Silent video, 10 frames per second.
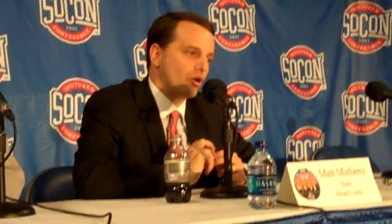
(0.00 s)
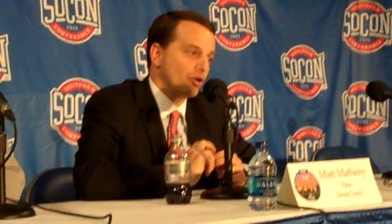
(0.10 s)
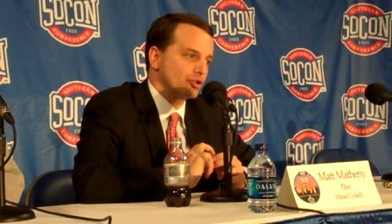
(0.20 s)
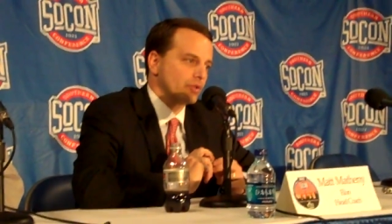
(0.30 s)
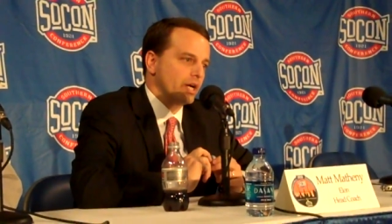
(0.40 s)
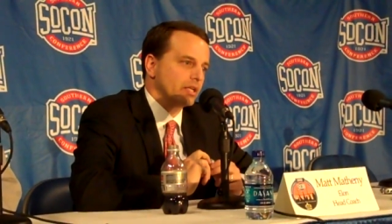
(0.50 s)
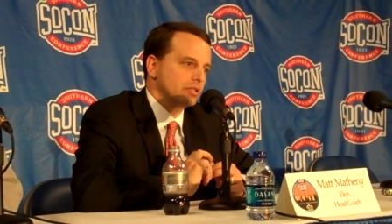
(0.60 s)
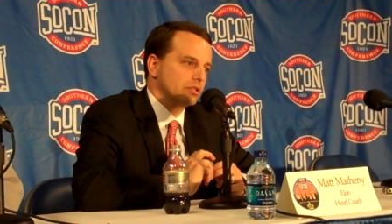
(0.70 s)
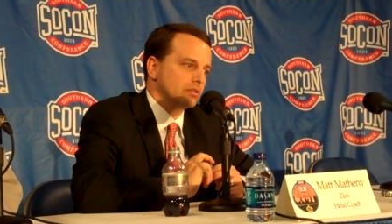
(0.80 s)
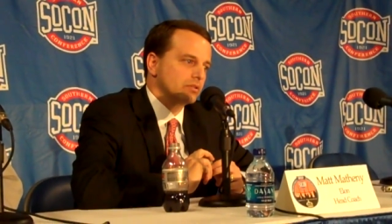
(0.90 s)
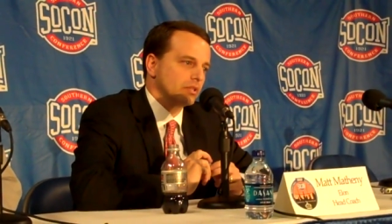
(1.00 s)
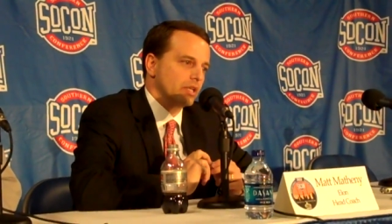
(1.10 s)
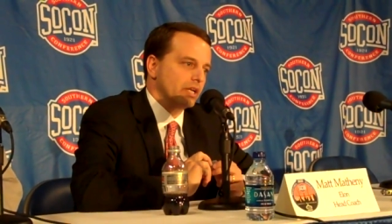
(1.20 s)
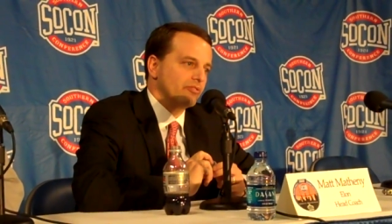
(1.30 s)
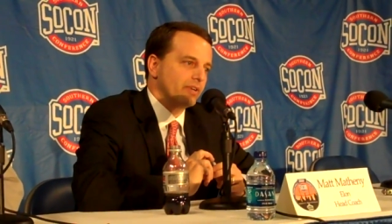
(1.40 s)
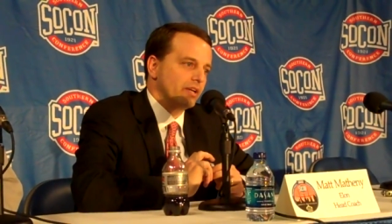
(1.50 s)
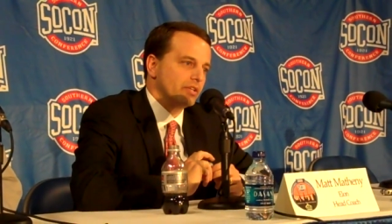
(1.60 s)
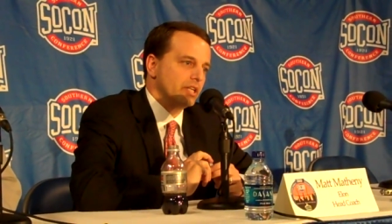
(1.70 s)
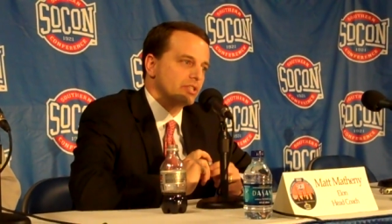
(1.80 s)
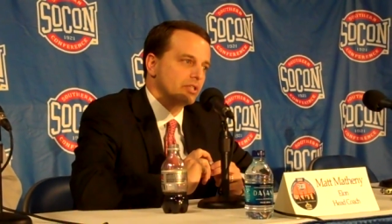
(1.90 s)
aren't trying to lay a
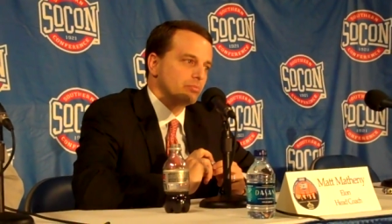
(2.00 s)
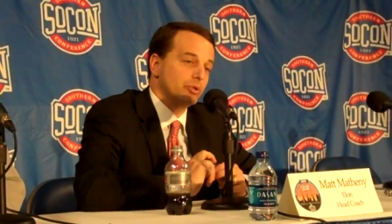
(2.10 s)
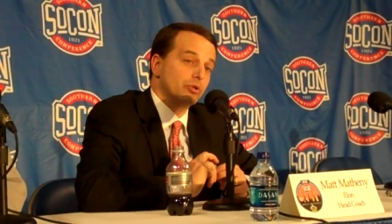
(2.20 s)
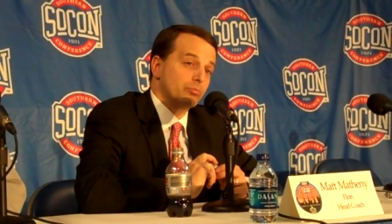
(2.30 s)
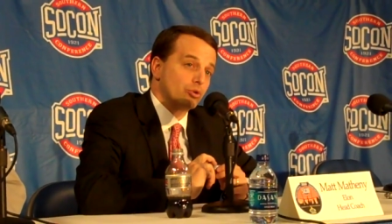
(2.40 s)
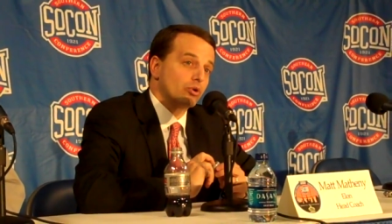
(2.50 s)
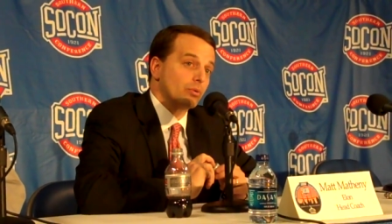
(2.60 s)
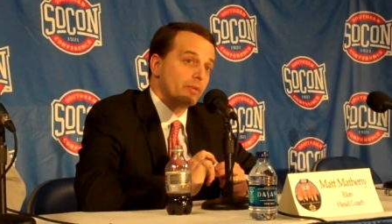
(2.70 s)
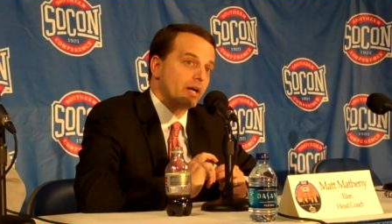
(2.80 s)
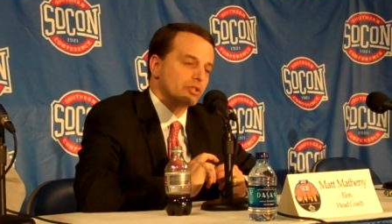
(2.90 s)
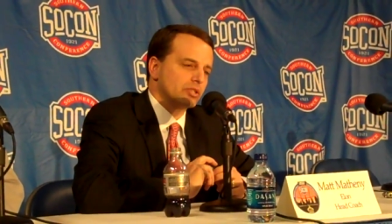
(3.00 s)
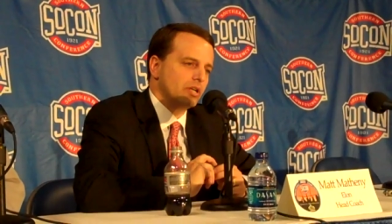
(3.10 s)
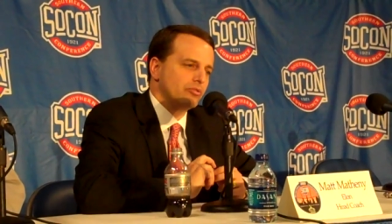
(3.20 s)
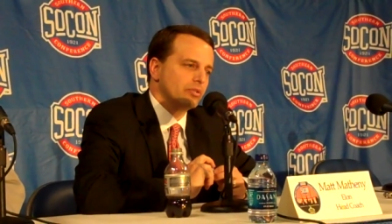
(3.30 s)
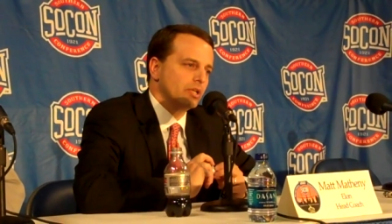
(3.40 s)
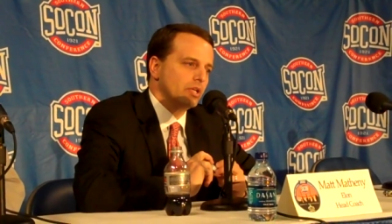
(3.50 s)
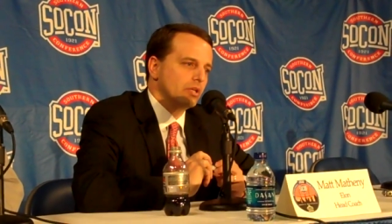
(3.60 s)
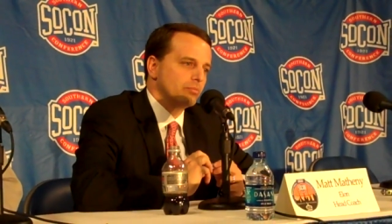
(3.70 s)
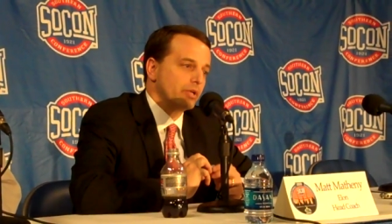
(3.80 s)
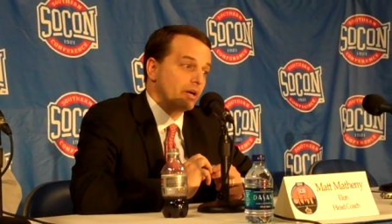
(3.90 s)
foundation and build a program by ourselves,
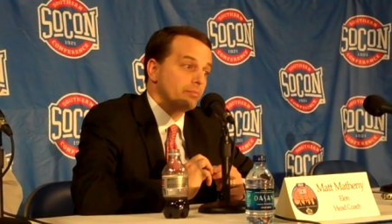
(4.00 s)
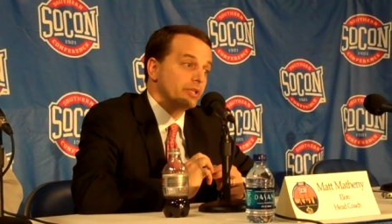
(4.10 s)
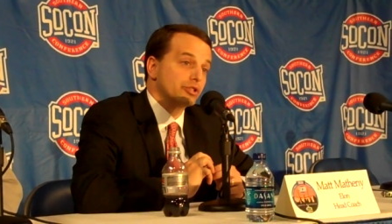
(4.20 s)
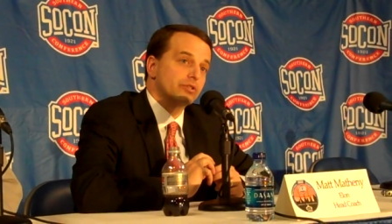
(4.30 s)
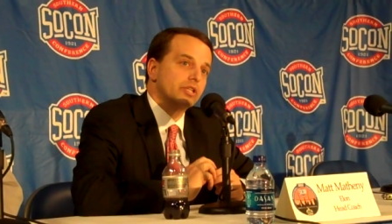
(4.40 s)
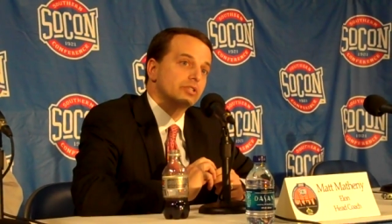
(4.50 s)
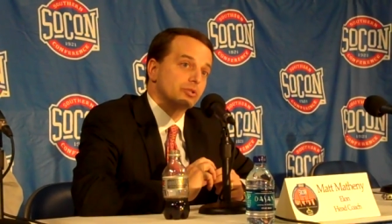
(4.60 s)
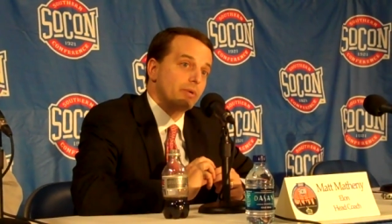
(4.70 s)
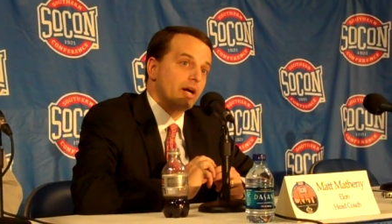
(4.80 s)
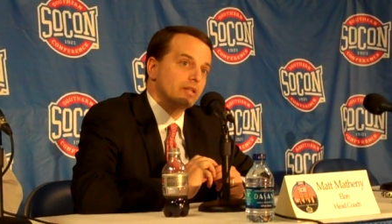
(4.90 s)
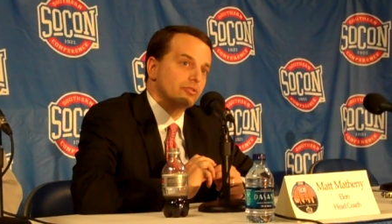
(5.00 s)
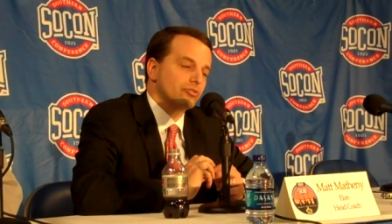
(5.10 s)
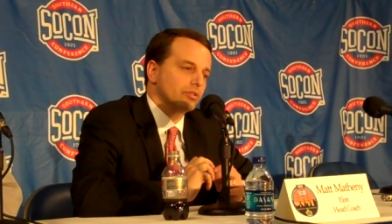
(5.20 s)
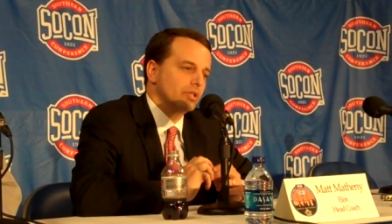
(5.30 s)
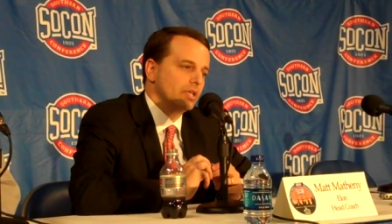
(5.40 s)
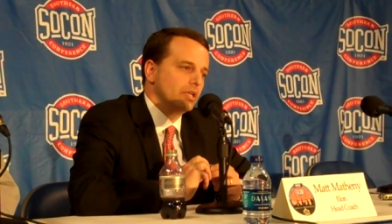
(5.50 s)
but our administration is behind us.